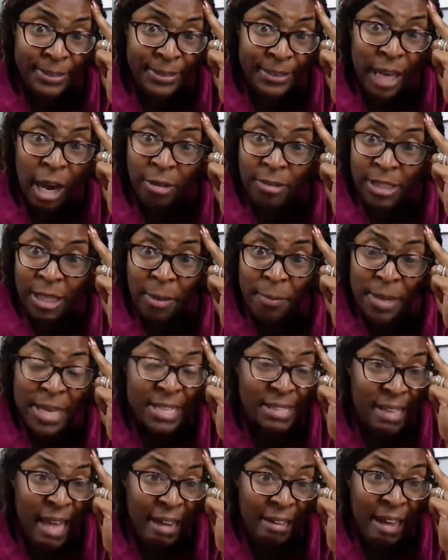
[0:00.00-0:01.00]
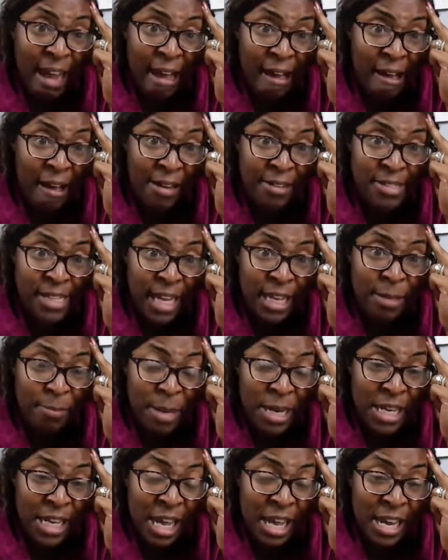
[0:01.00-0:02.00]
Y'all tell me, is that God telling
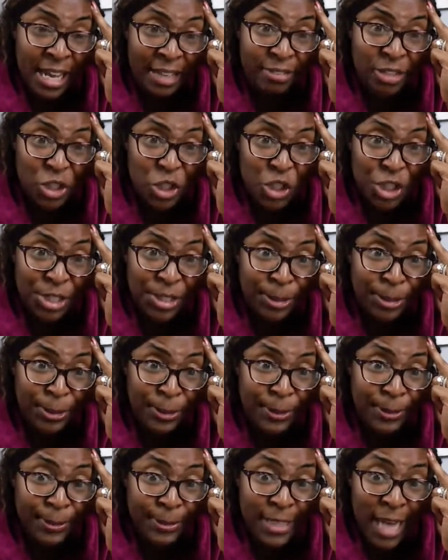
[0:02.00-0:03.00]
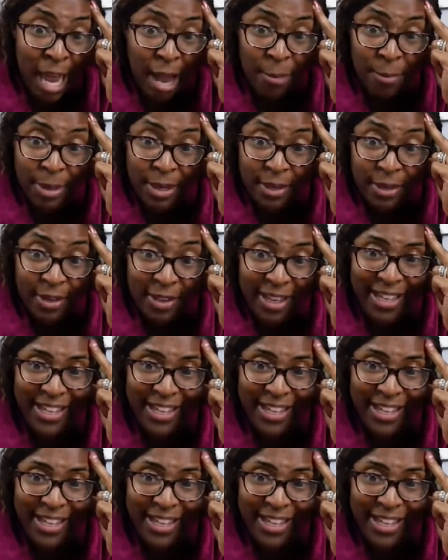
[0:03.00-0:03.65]
me to cut out the sugar? Tell me.